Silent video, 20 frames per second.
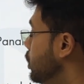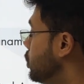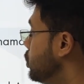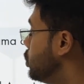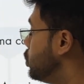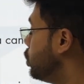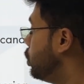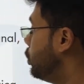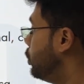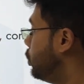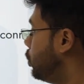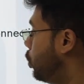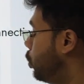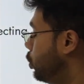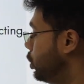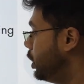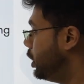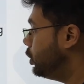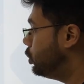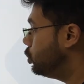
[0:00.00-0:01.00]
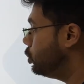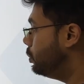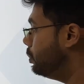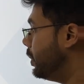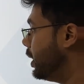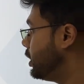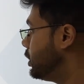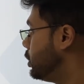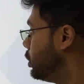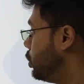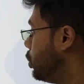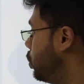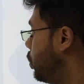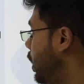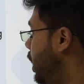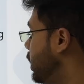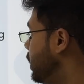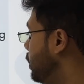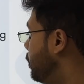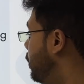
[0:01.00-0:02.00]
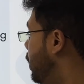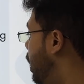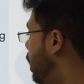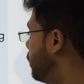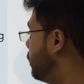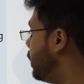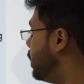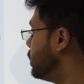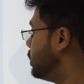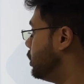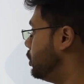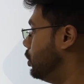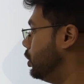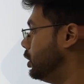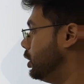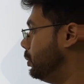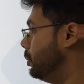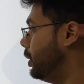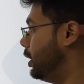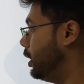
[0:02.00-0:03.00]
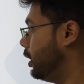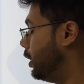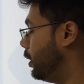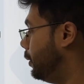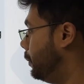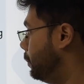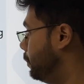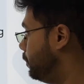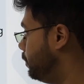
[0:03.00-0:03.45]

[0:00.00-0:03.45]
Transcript: So only through Mexico and the Bahamas in North America.